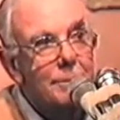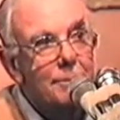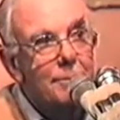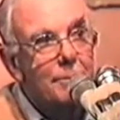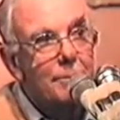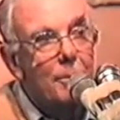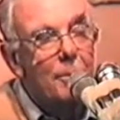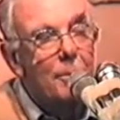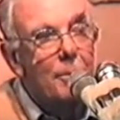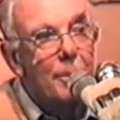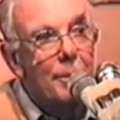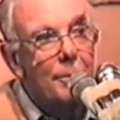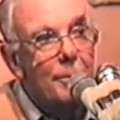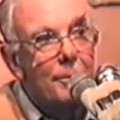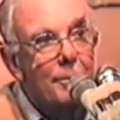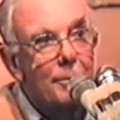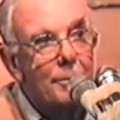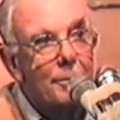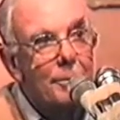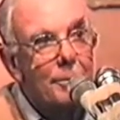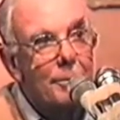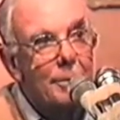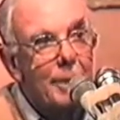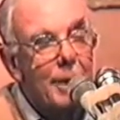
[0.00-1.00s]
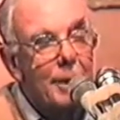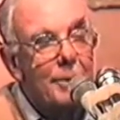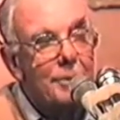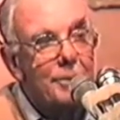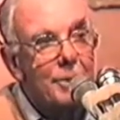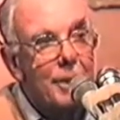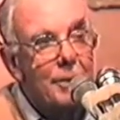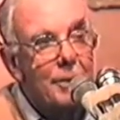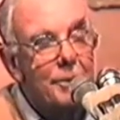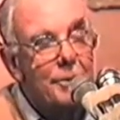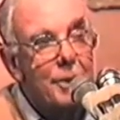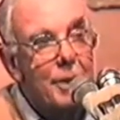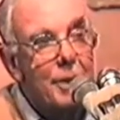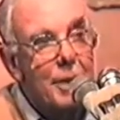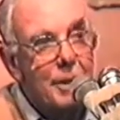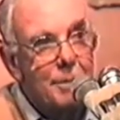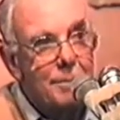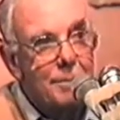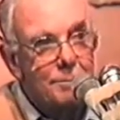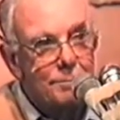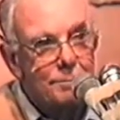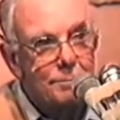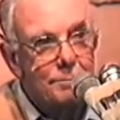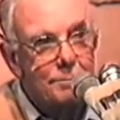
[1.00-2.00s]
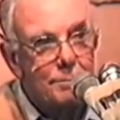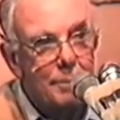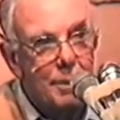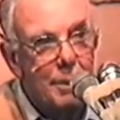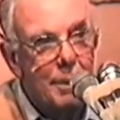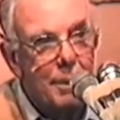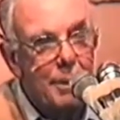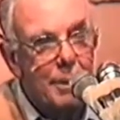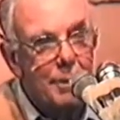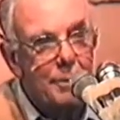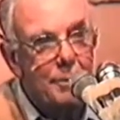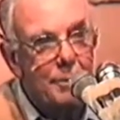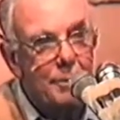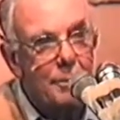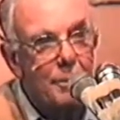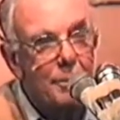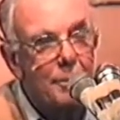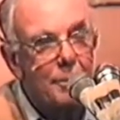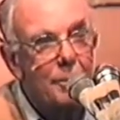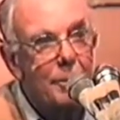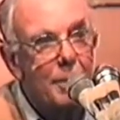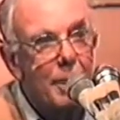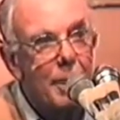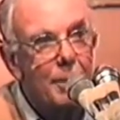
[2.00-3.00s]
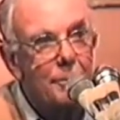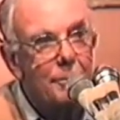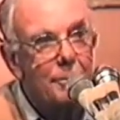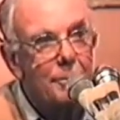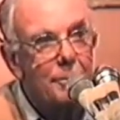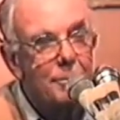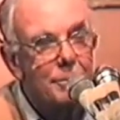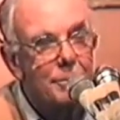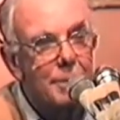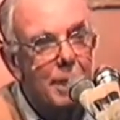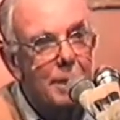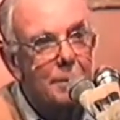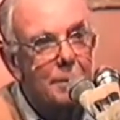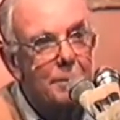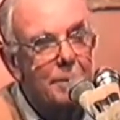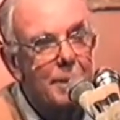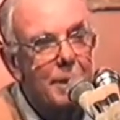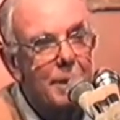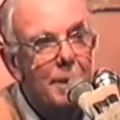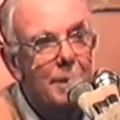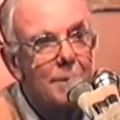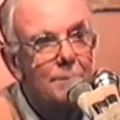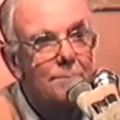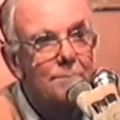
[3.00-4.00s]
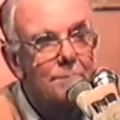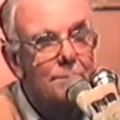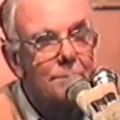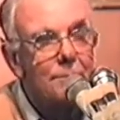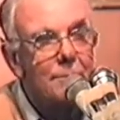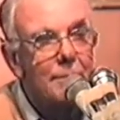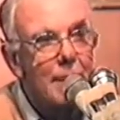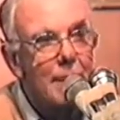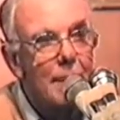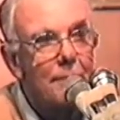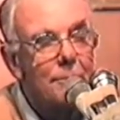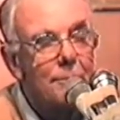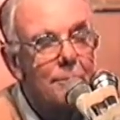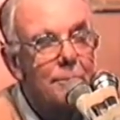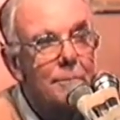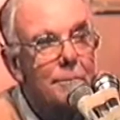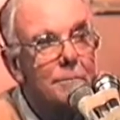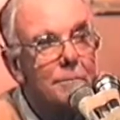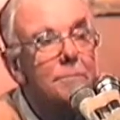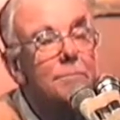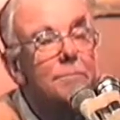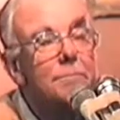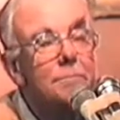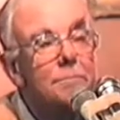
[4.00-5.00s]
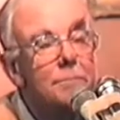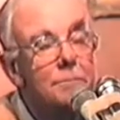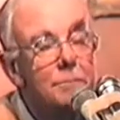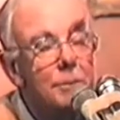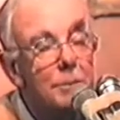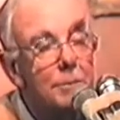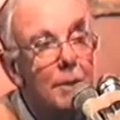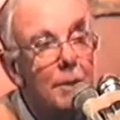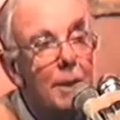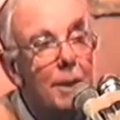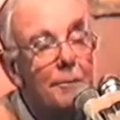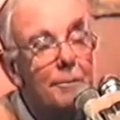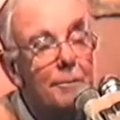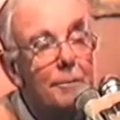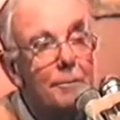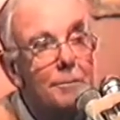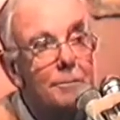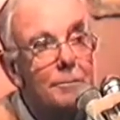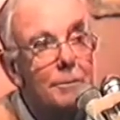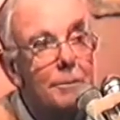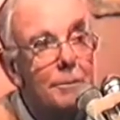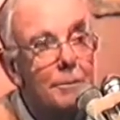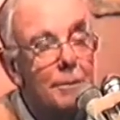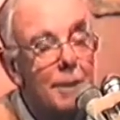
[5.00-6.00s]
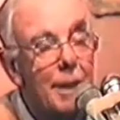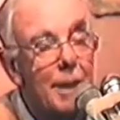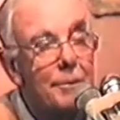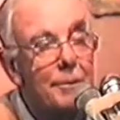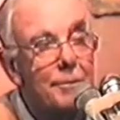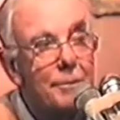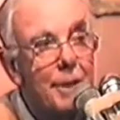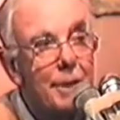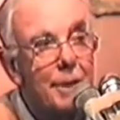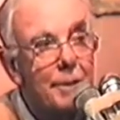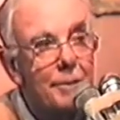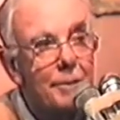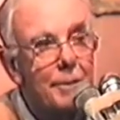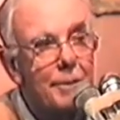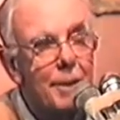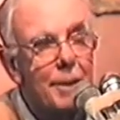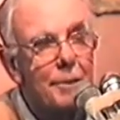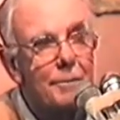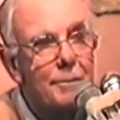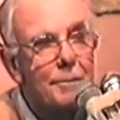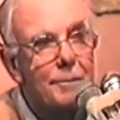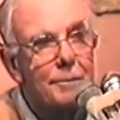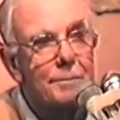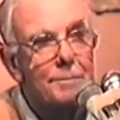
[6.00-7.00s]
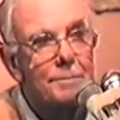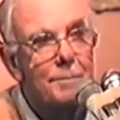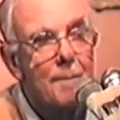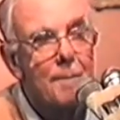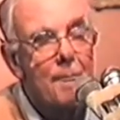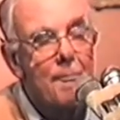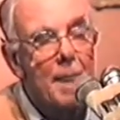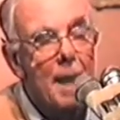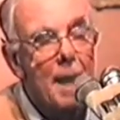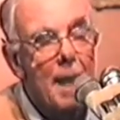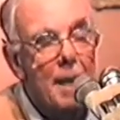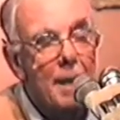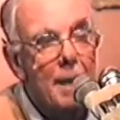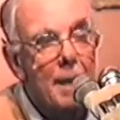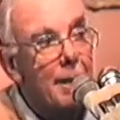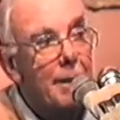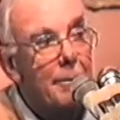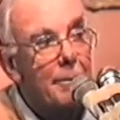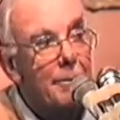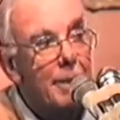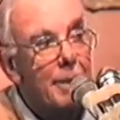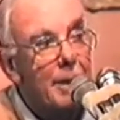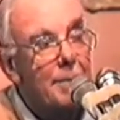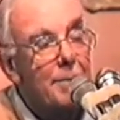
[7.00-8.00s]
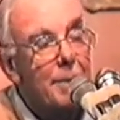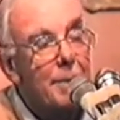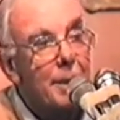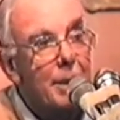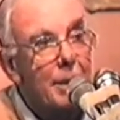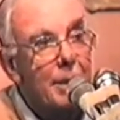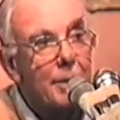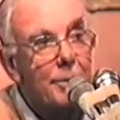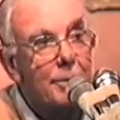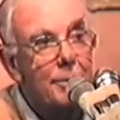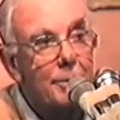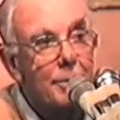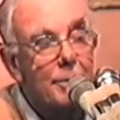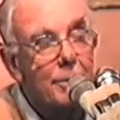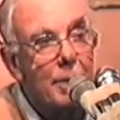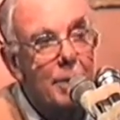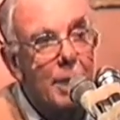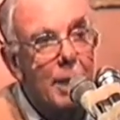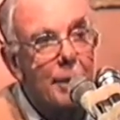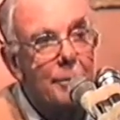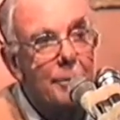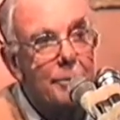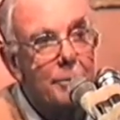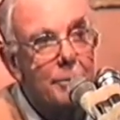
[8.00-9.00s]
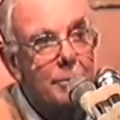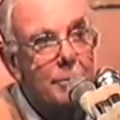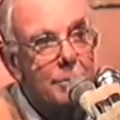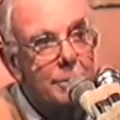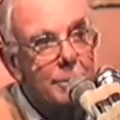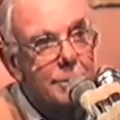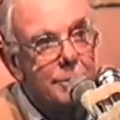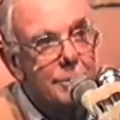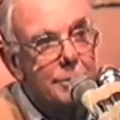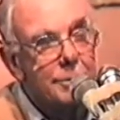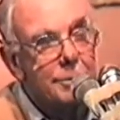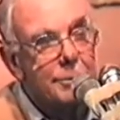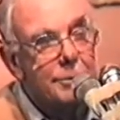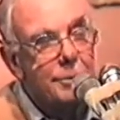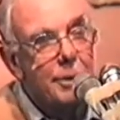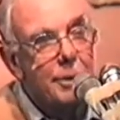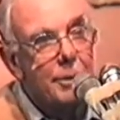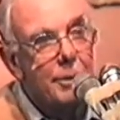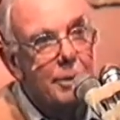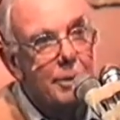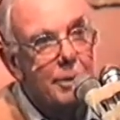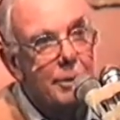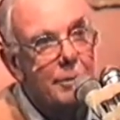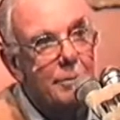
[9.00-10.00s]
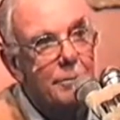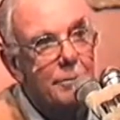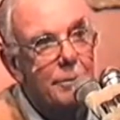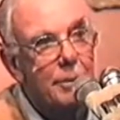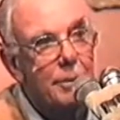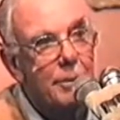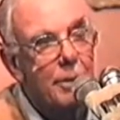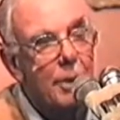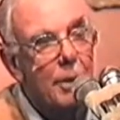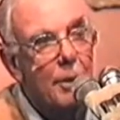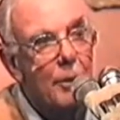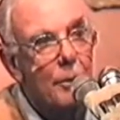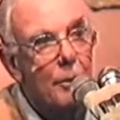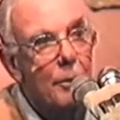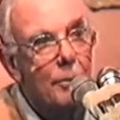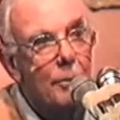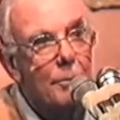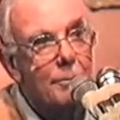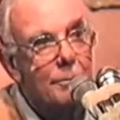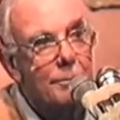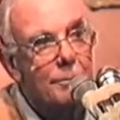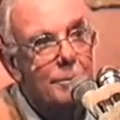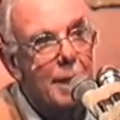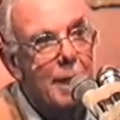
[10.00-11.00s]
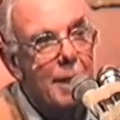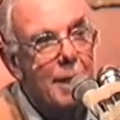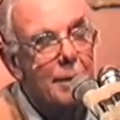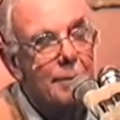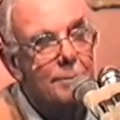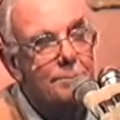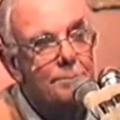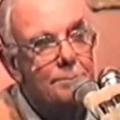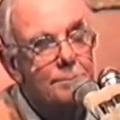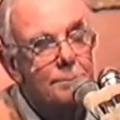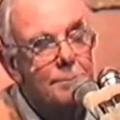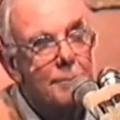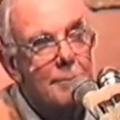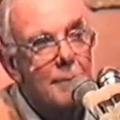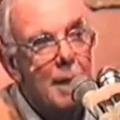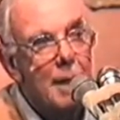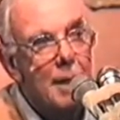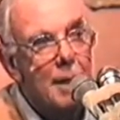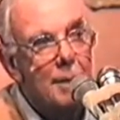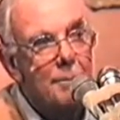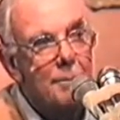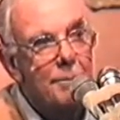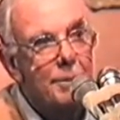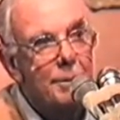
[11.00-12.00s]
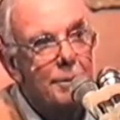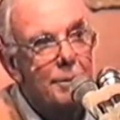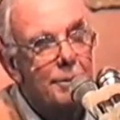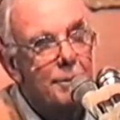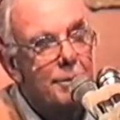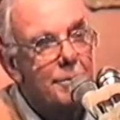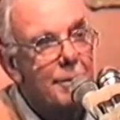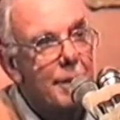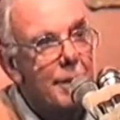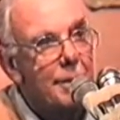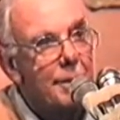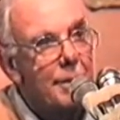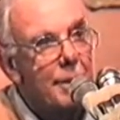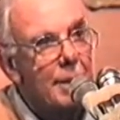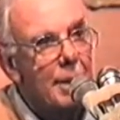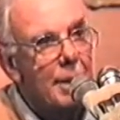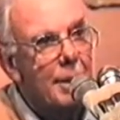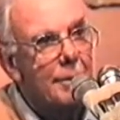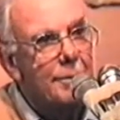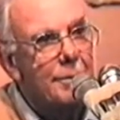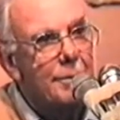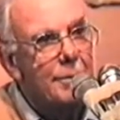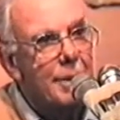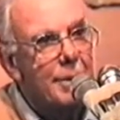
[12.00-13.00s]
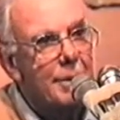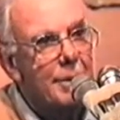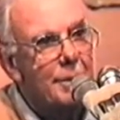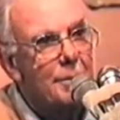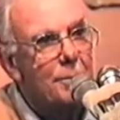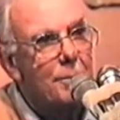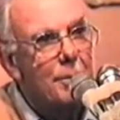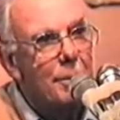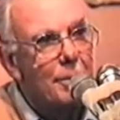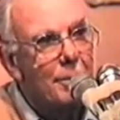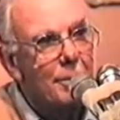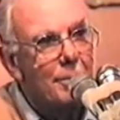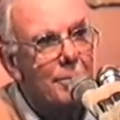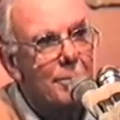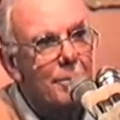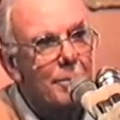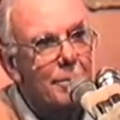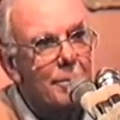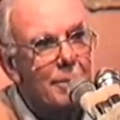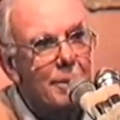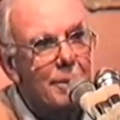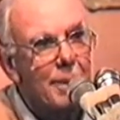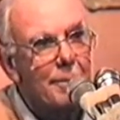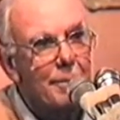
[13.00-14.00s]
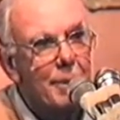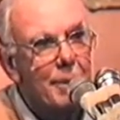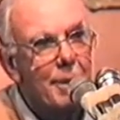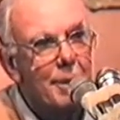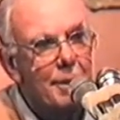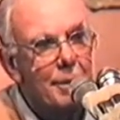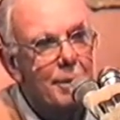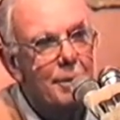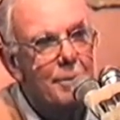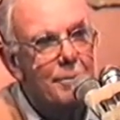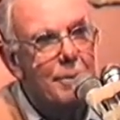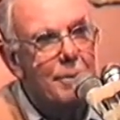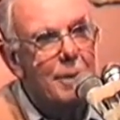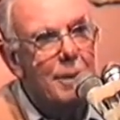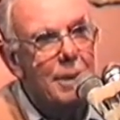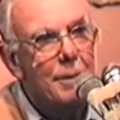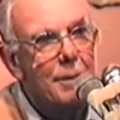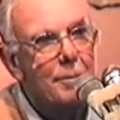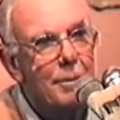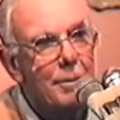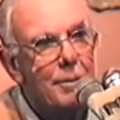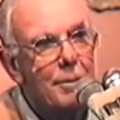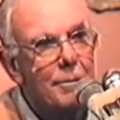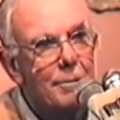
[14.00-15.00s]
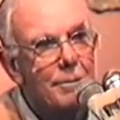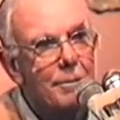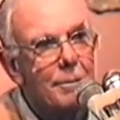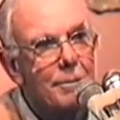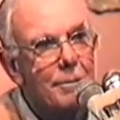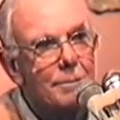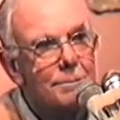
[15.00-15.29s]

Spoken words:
4.2 XJC belonging to the Newcastle Jaguar dealer up to Newcastle, or outside Newcastle. I would recommend it because Newcastle is a steel and sort of coal town, but the surrounding countryside is beautiful. I mean, it is really beautiful.